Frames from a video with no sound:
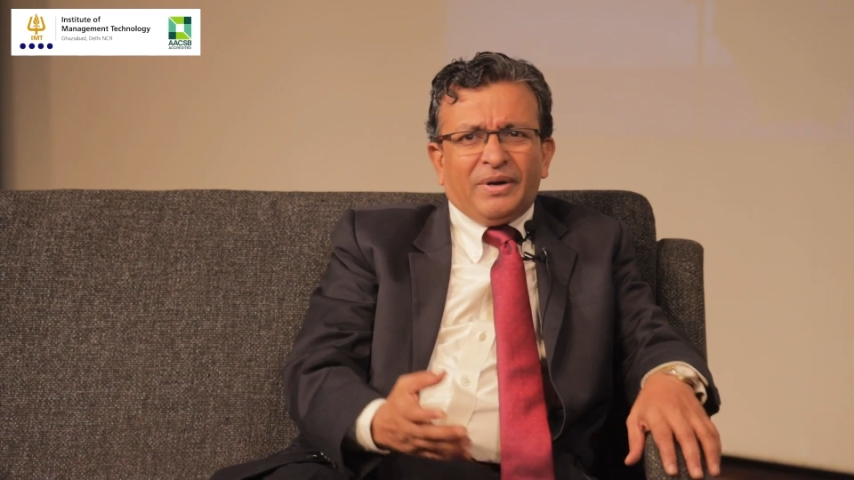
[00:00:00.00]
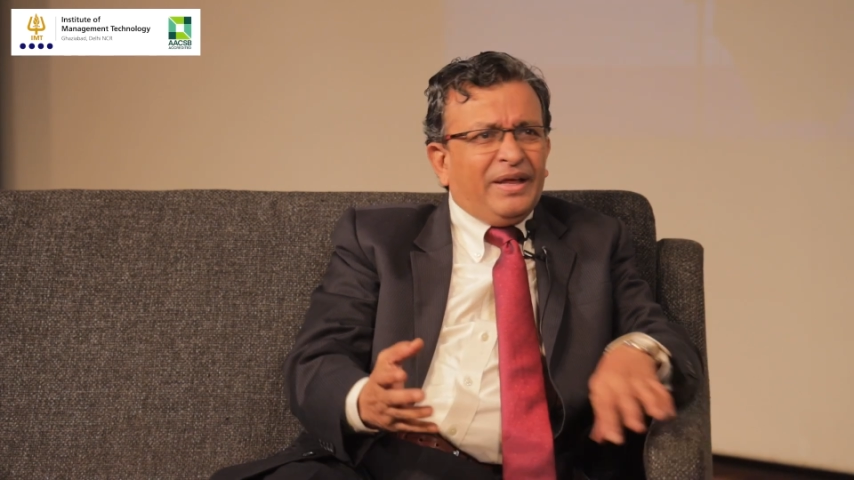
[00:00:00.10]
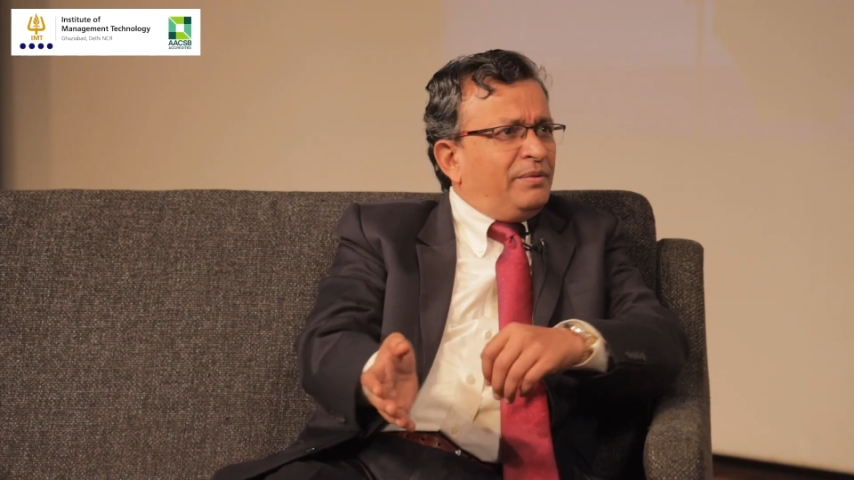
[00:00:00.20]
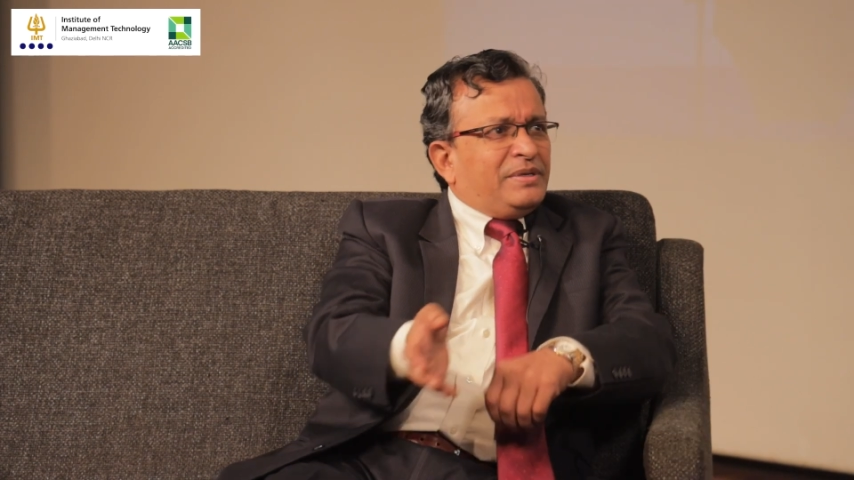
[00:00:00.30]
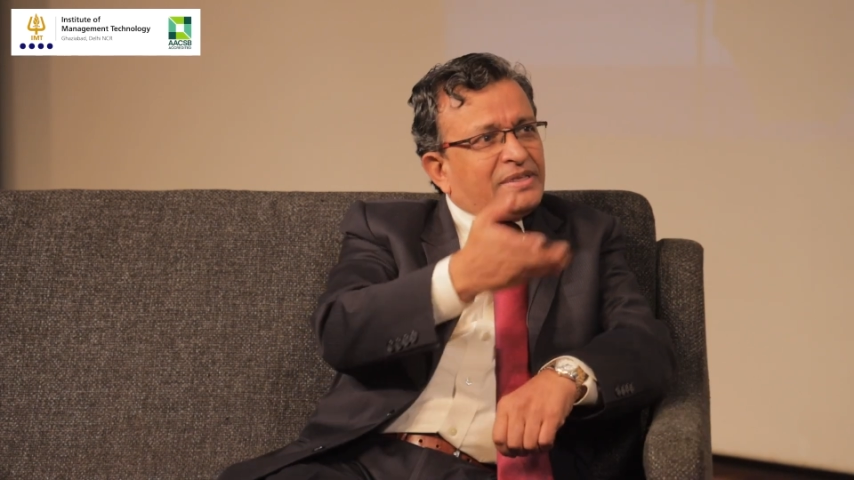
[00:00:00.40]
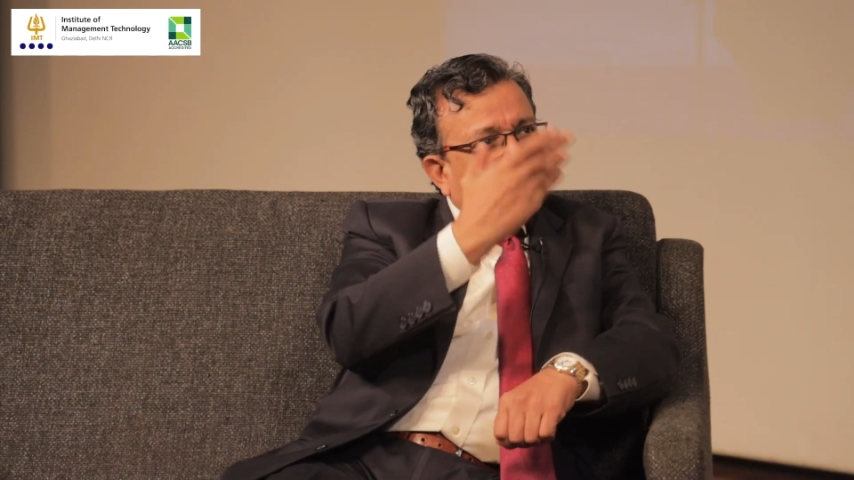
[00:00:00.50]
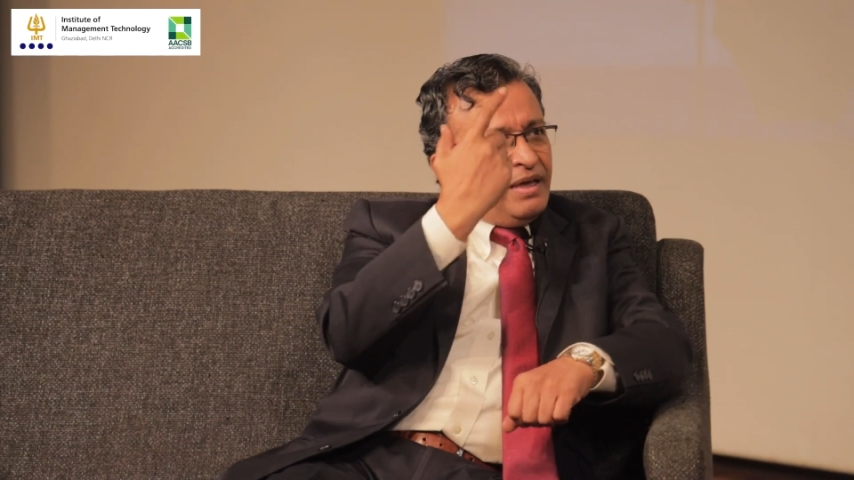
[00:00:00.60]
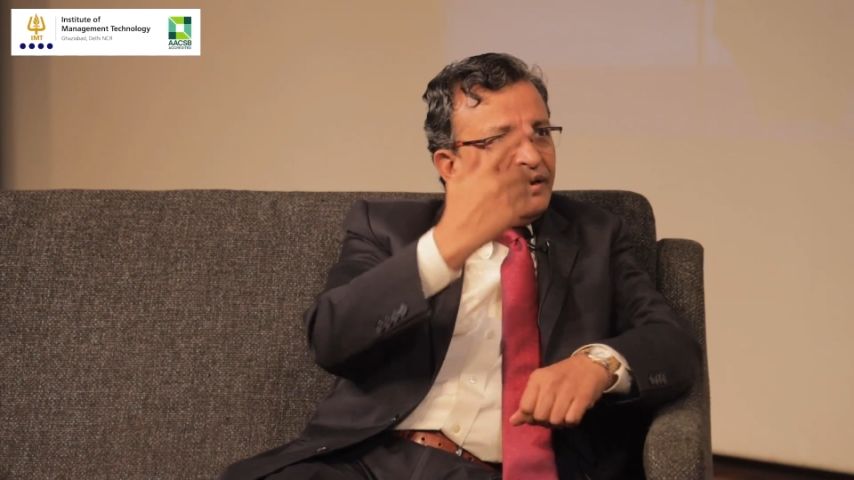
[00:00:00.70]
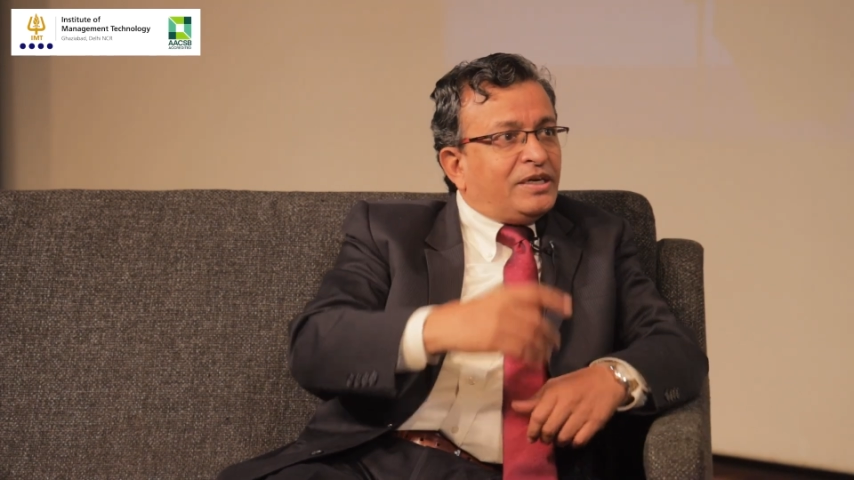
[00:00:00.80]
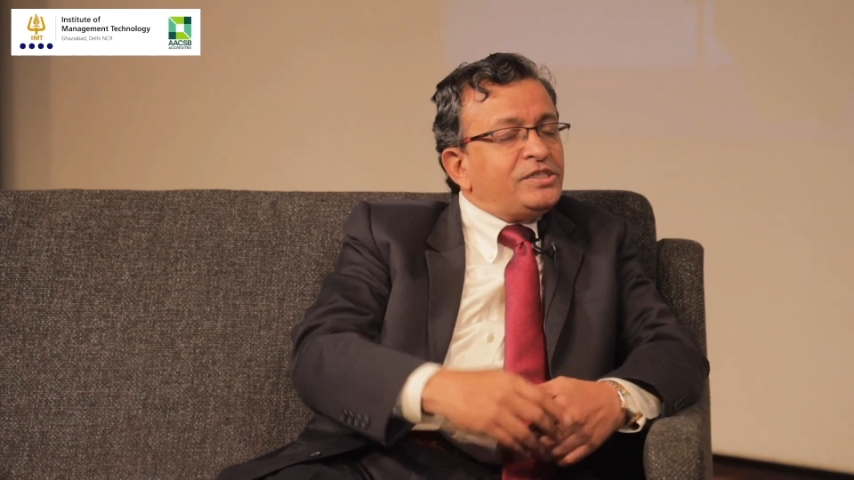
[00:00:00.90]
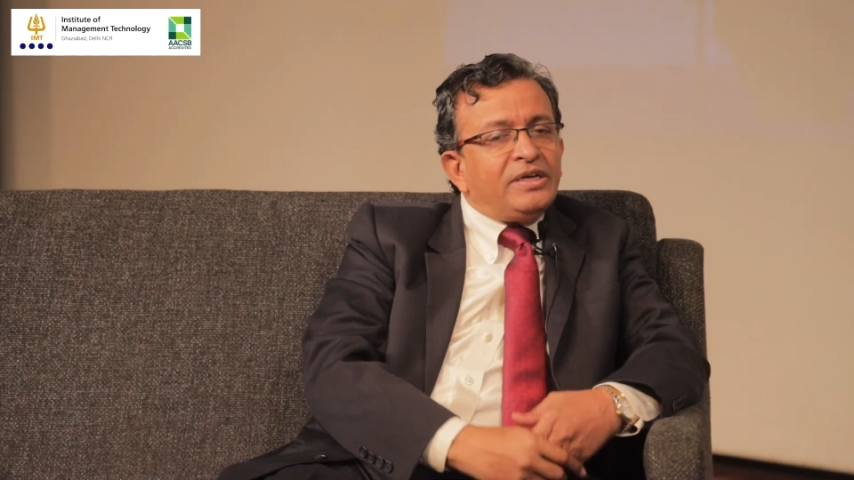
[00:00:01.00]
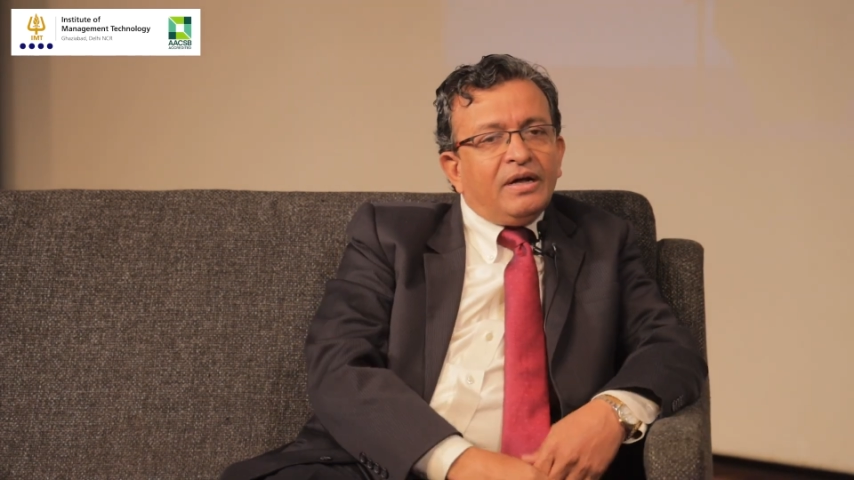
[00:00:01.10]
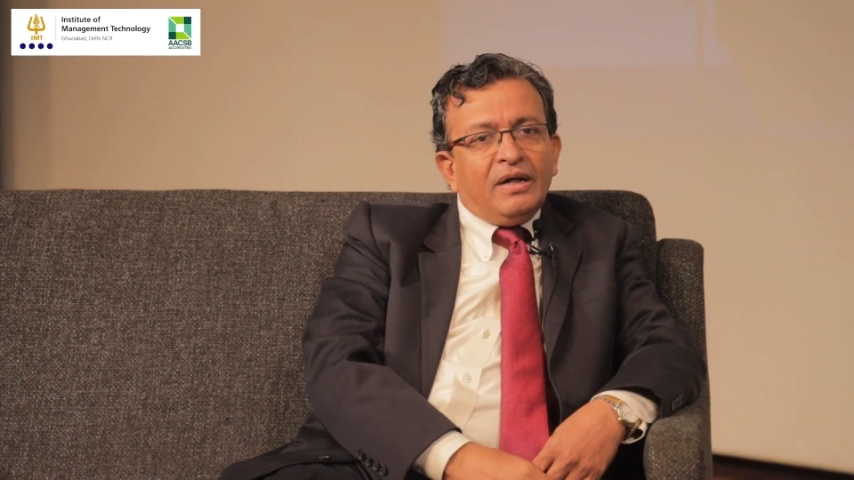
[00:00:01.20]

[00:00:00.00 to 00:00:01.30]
him. But anyways, I rushed.